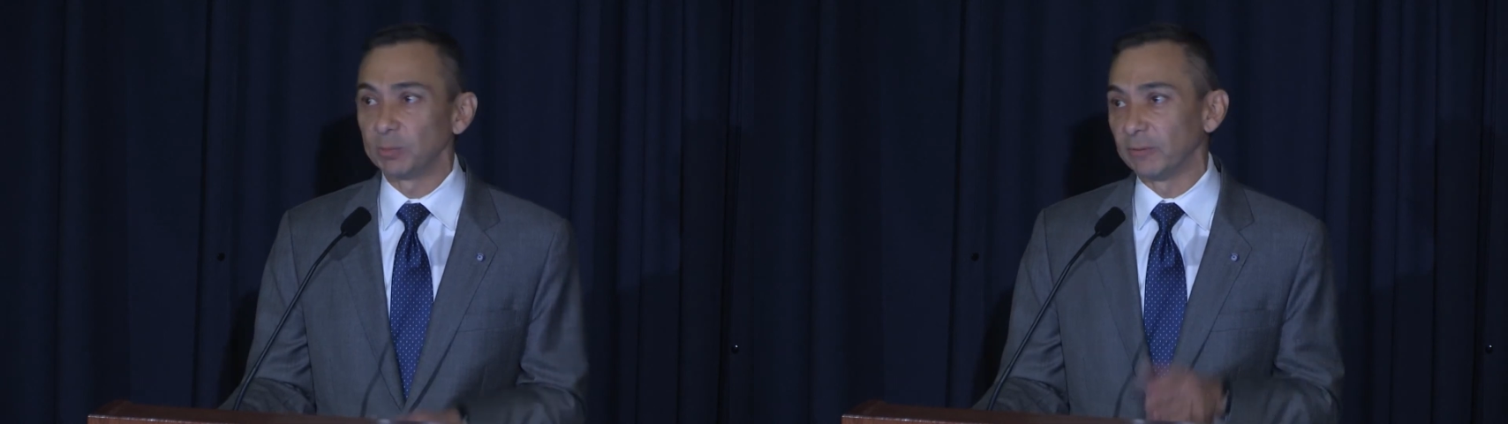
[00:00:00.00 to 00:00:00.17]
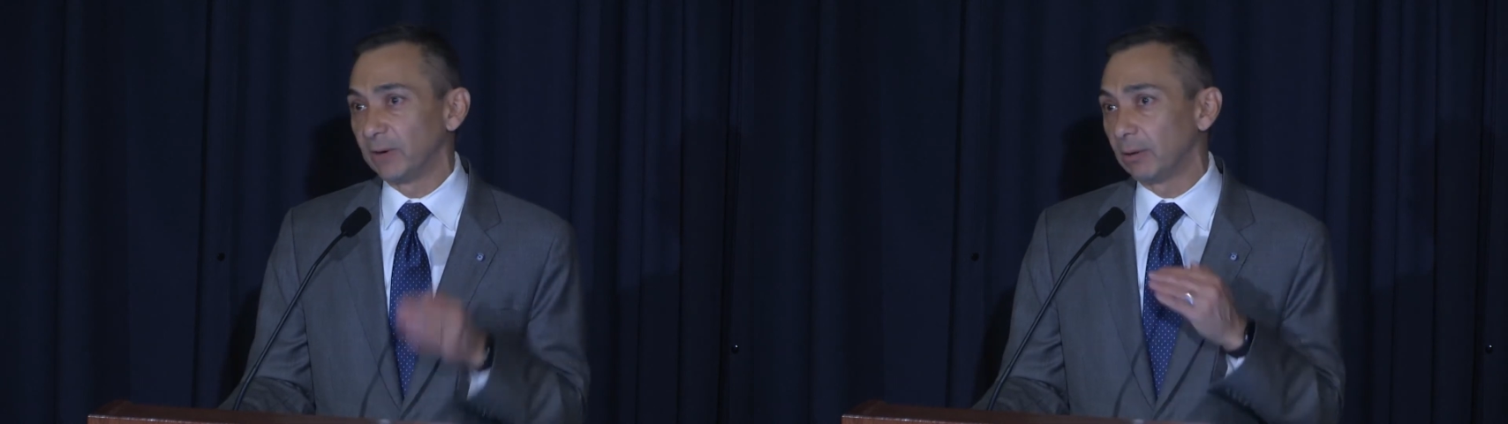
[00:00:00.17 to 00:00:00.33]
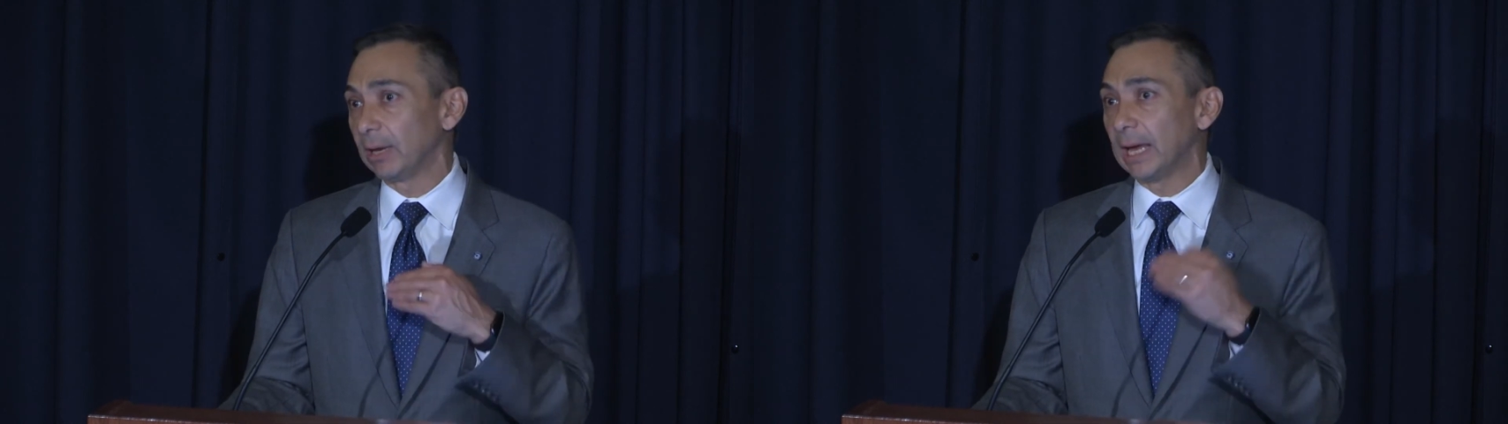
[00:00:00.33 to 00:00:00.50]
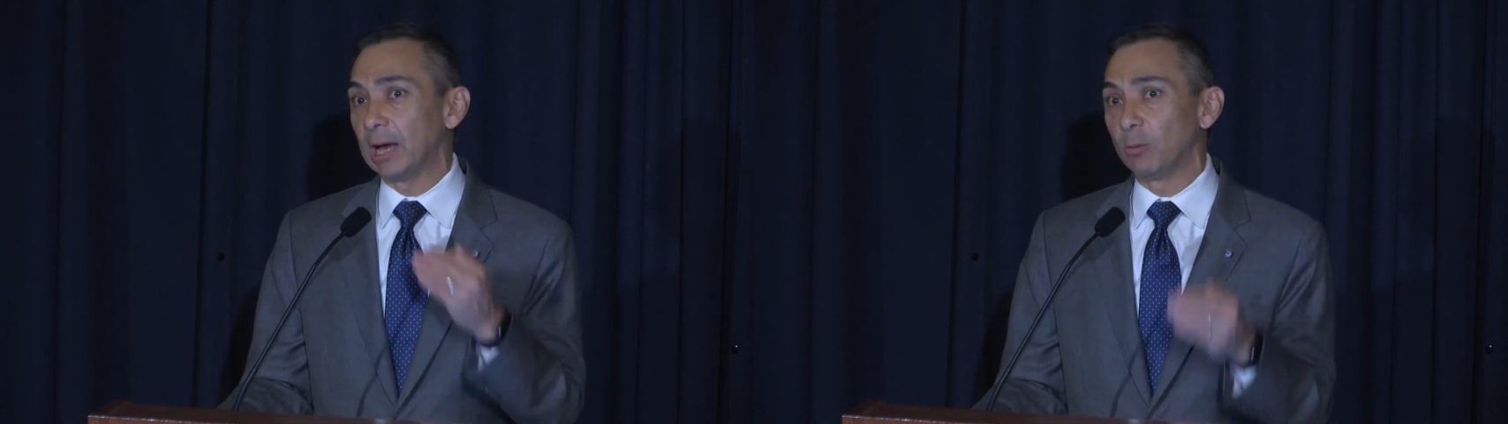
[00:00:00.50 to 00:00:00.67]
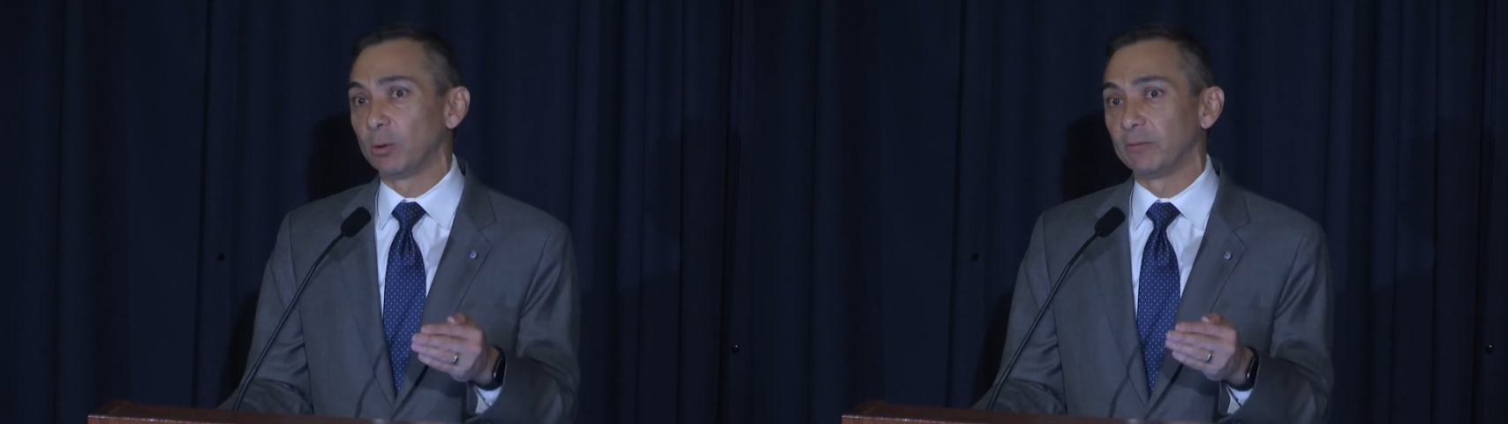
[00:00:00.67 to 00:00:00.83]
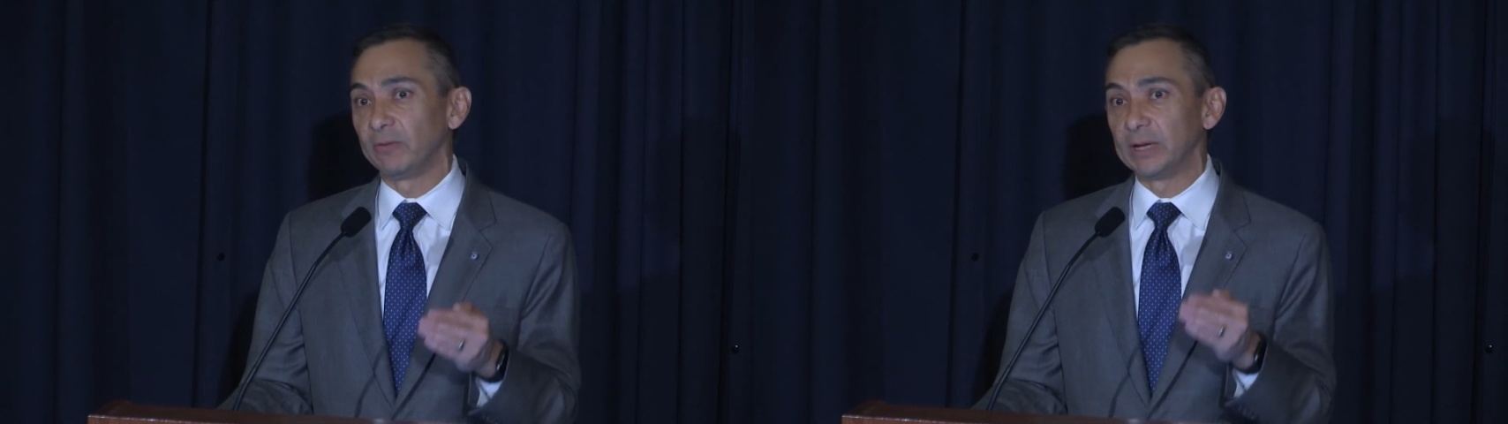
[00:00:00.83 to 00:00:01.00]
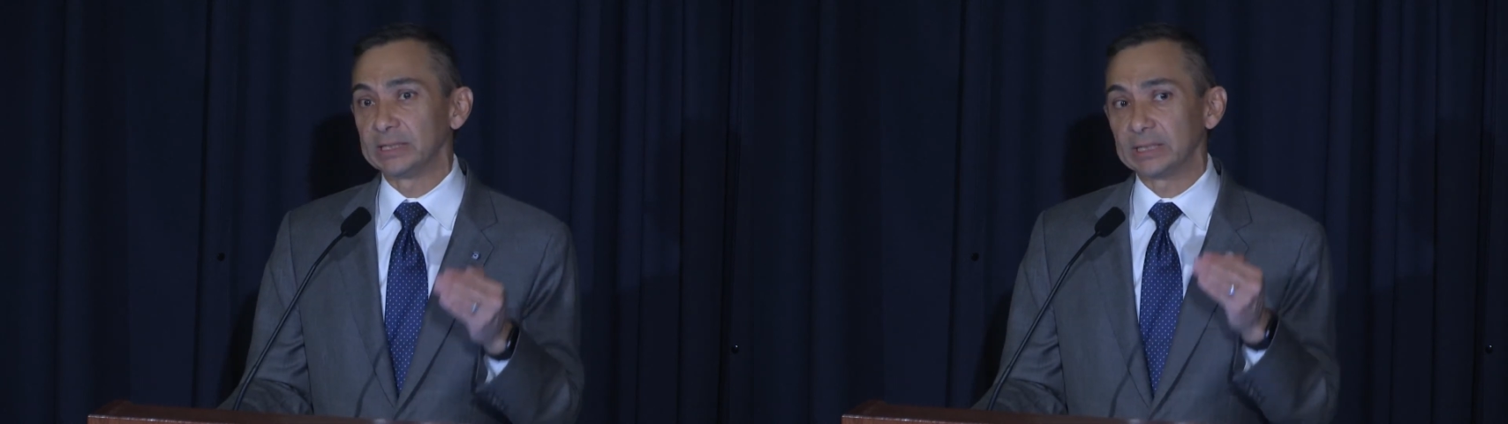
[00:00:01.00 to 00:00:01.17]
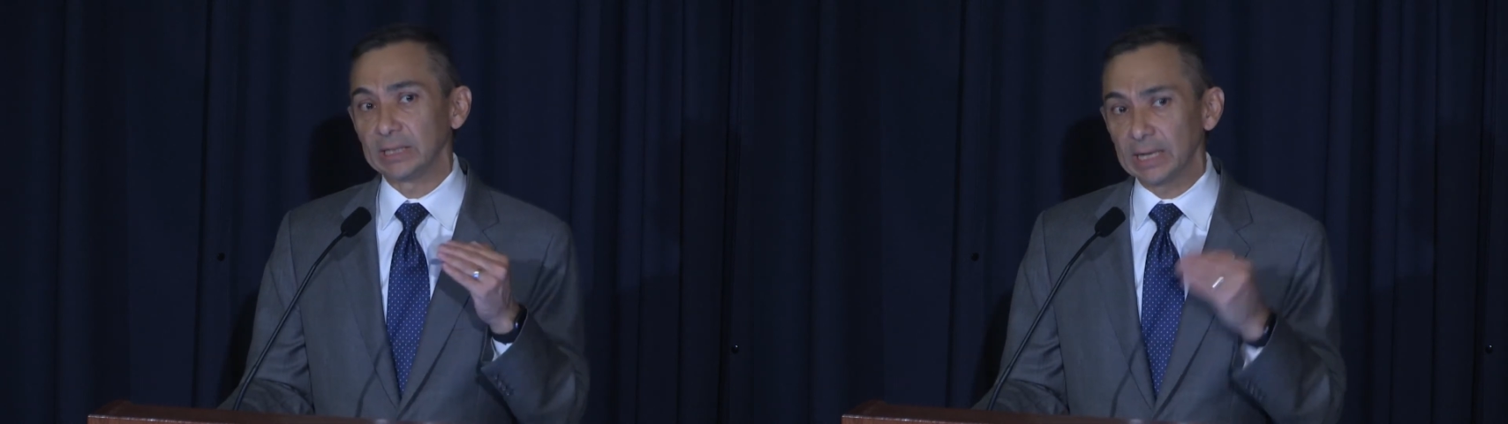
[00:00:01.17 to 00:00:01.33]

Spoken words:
a very outward-facing,